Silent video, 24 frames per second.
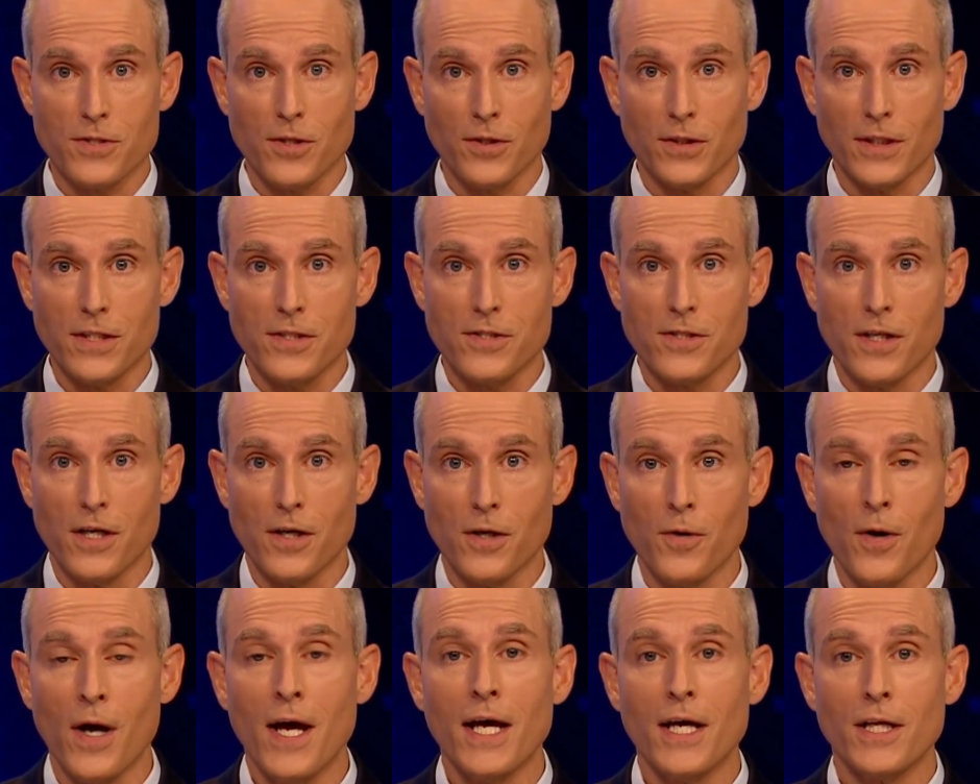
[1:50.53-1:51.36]
So let's
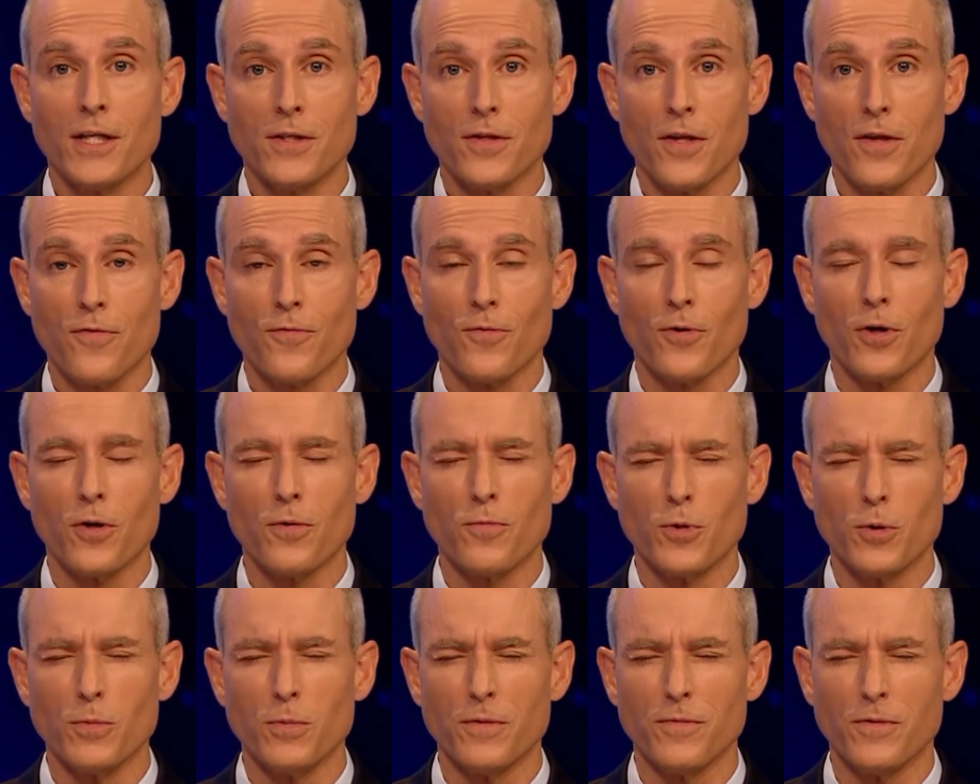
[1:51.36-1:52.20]
go to the
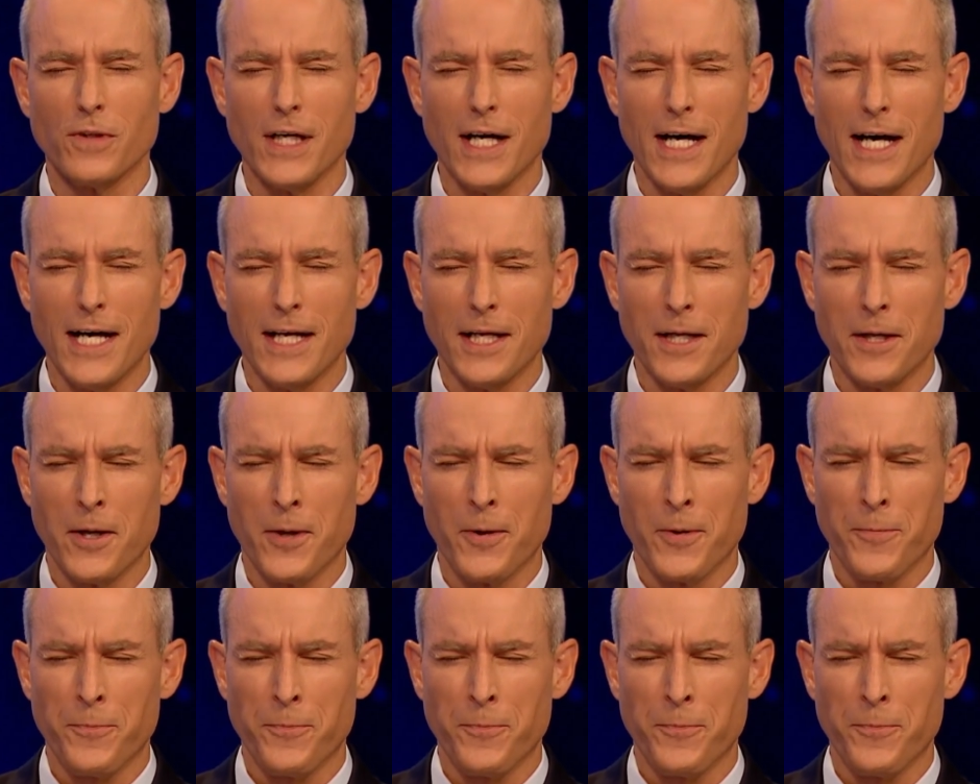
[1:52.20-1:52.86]
throne room of God.